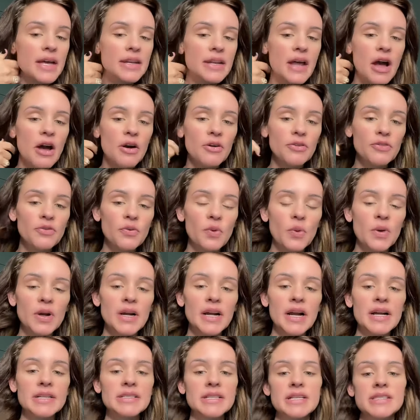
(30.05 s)
Now,
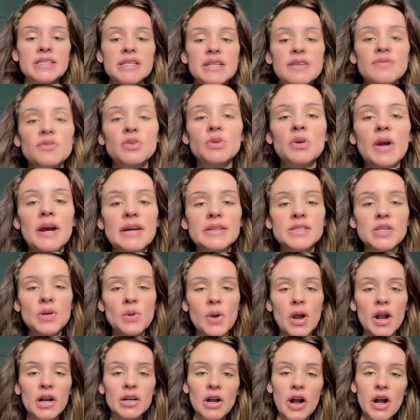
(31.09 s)
for a dozen of you guys who
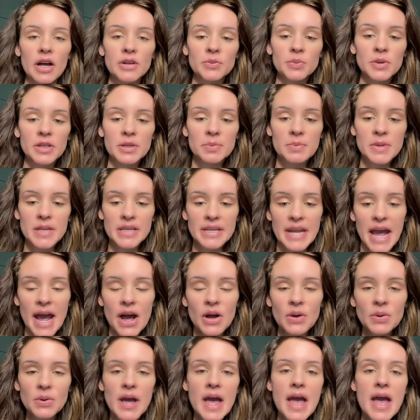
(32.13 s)
aren't on with me
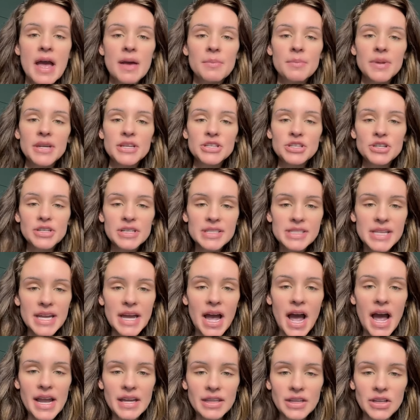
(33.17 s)
now, make sure to say
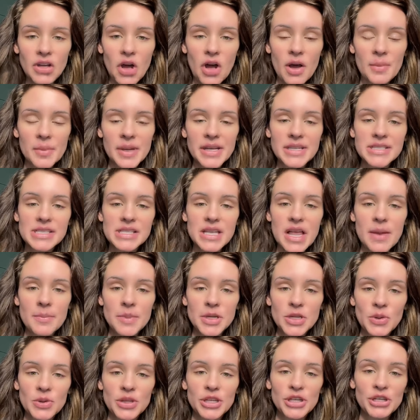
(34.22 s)
hi in the comments. Let
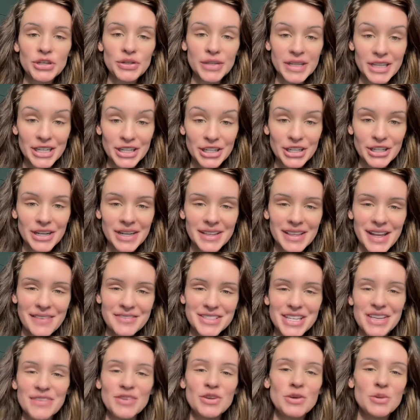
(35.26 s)
me know that you're here. I'd love
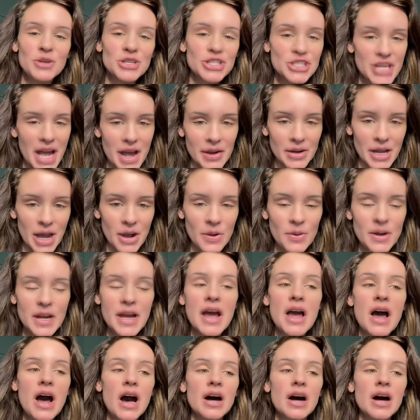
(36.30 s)
to give you a shout out.